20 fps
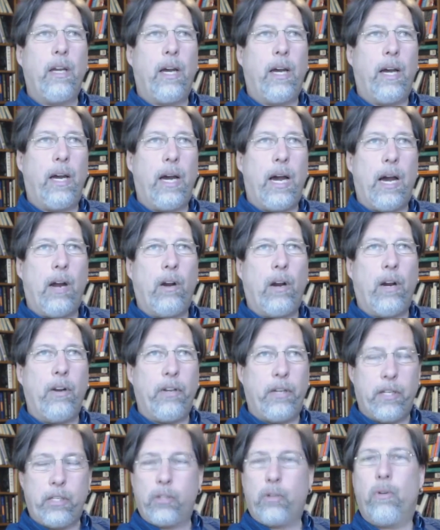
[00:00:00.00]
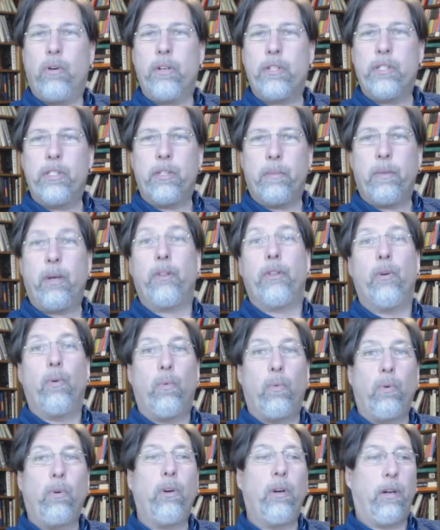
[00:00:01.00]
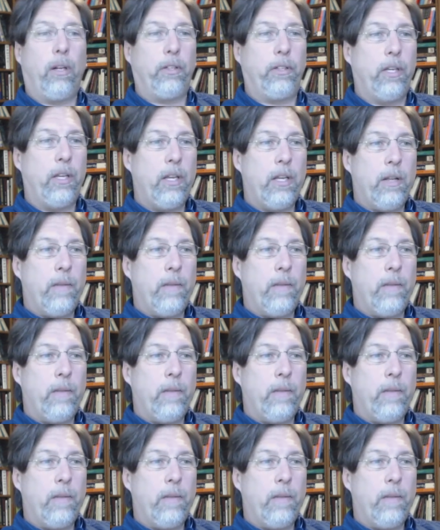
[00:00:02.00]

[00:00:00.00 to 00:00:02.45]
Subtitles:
our discourses about the world